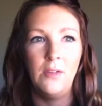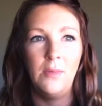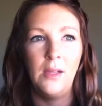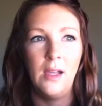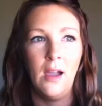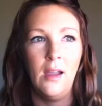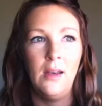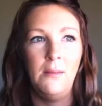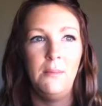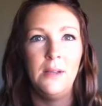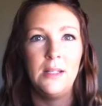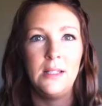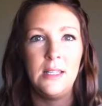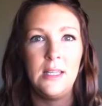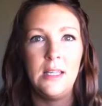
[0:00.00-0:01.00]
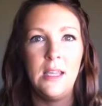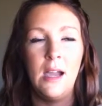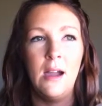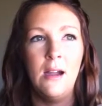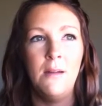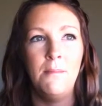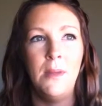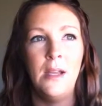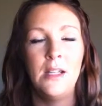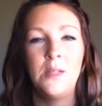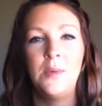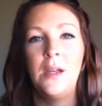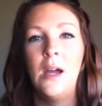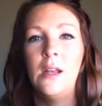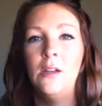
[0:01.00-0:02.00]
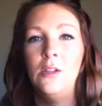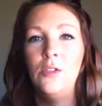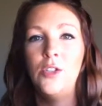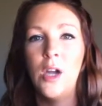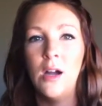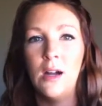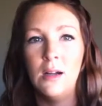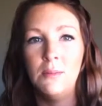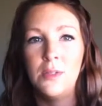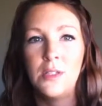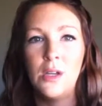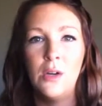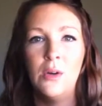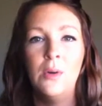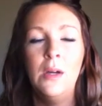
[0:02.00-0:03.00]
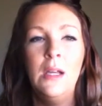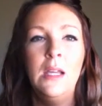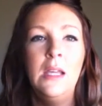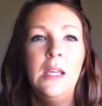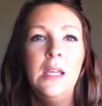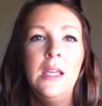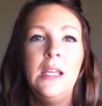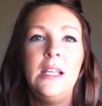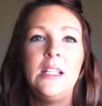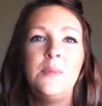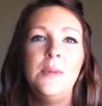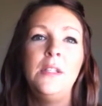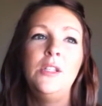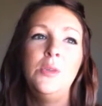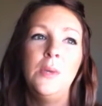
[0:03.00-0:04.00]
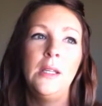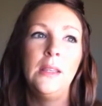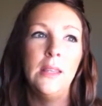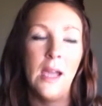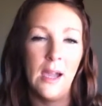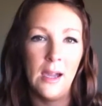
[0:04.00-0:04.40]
We've been kind of busy. Um, my husband got a new job, so he's been doing